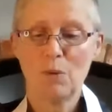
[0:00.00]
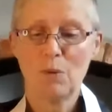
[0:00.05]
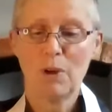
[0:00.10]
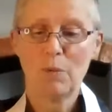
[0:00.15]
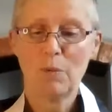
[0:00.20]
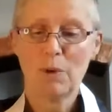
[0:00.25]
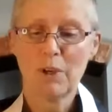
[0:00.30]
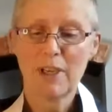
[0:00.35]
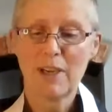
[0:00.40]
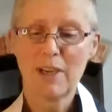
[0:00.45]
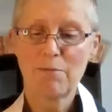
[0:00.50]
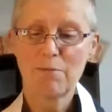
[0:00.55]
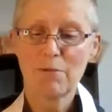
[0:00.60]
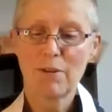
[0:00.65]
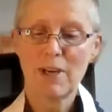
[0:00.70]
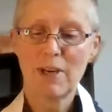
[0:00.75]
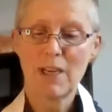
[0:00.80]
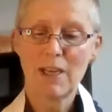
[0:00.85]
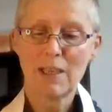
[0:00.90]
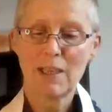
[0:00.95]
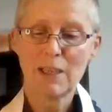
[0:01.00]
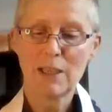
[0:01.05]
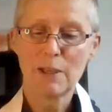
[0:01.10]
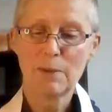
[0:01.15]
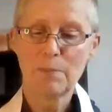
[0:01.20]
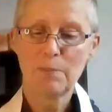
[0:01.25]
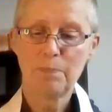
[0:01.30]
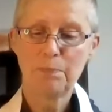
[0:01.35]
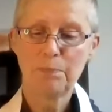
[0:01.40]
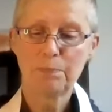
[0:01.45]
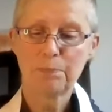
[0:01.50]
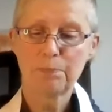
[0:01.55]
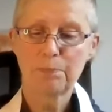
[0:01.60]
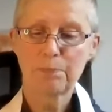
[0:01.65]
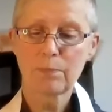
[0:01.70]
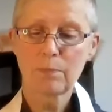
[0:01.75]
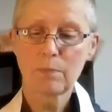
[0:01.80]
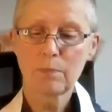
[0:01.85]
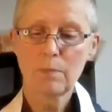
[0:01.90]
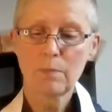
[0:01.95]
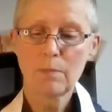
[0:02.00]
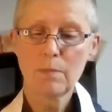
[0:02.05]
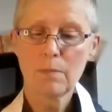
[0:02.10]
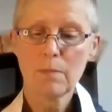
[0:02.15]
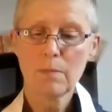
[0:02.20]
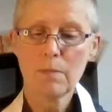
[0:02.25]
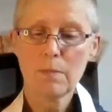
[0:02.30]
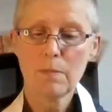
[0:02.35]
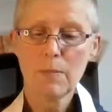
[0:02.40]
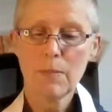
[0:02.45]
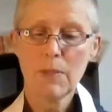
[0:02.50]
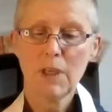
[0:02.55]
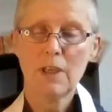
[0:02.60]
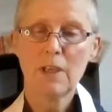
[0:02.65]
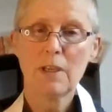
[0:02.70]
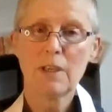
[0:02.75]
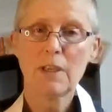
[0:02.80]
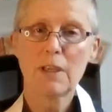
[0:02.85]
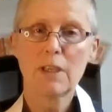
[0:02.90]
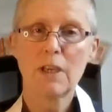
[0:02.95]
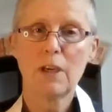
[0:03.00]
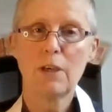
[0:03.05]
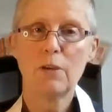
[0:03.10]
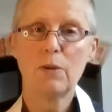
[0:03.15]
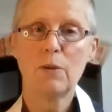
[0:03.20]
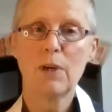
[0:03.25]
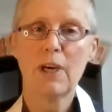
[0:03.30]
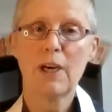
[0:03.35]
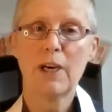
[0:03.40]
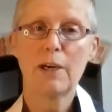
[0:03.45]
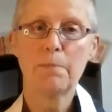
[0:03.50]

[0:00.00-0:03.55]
whatever it is. And so